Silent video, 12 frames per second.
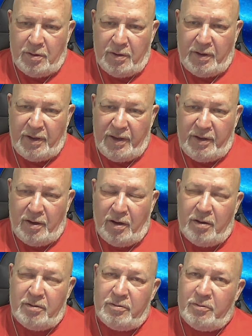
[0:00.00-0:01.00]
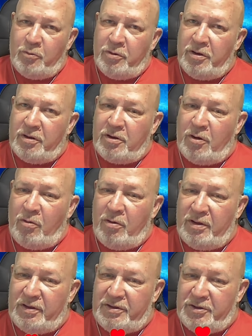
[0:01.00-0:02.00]
Hey y'all, we're
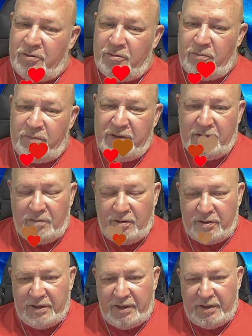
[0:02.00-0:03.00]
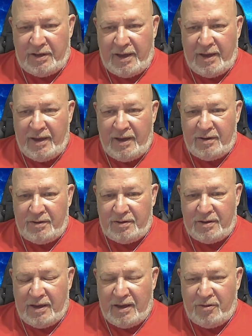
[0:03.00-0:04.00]
going to be looking at
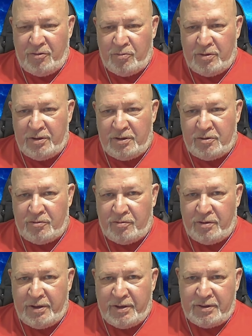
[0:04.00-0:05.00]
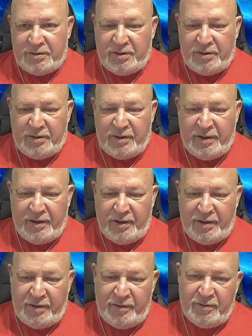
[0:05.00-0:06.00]
Kathryn Krick
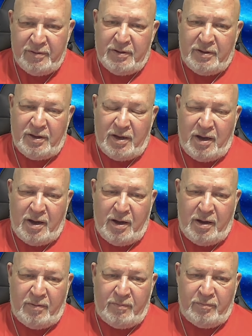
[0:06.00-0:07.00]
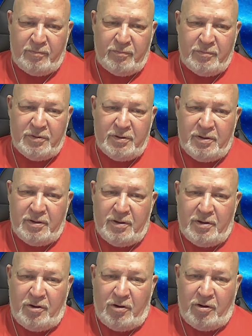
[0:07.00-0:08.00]
today. Um,
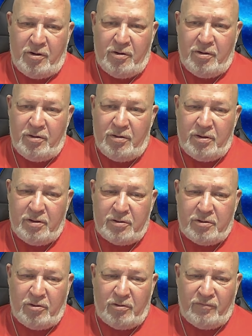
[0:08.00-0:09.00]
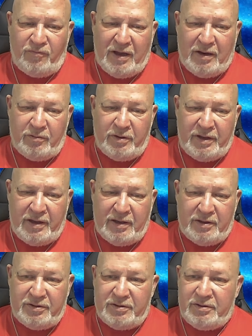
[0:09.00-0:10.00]
her cult following
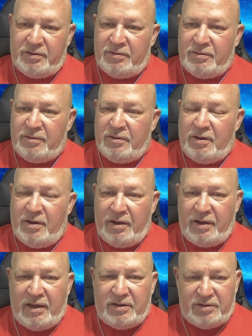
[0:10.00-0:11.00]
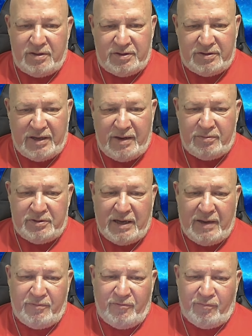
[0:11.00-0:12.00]
has engaged in the same
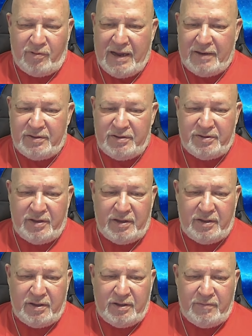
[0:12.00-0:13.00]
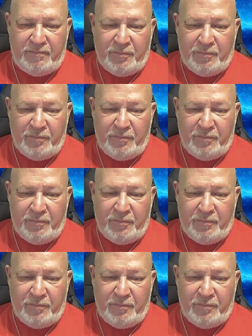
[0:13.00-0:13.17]
type of practice they did